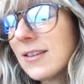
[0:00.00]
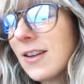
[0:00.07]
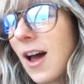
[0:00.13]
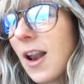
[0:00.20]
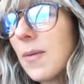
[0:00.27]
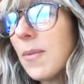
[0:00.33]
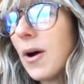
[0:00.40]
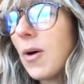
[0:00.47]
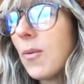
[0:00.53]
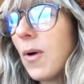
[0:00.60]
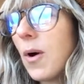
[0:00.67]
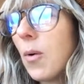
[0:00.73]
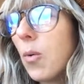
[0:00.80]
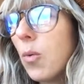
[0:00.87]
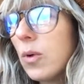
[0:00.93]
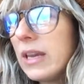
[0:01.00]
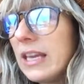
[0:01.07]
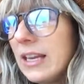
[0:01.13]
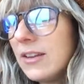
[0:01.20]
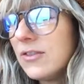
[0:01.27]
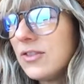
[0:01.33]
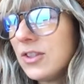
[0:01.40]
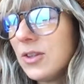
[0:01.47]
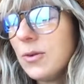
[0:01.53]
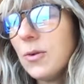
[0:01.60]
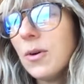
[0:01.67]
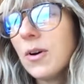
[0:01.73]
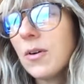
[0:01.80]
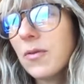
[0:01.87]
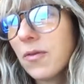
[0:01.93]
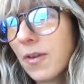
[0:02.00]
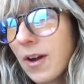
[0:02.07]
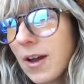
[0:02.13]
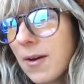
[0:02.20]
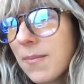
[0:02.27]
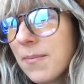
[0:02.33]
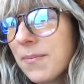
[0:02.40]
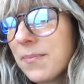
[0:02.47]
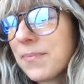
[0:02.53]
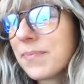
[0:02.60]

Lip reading: not about what we do for him.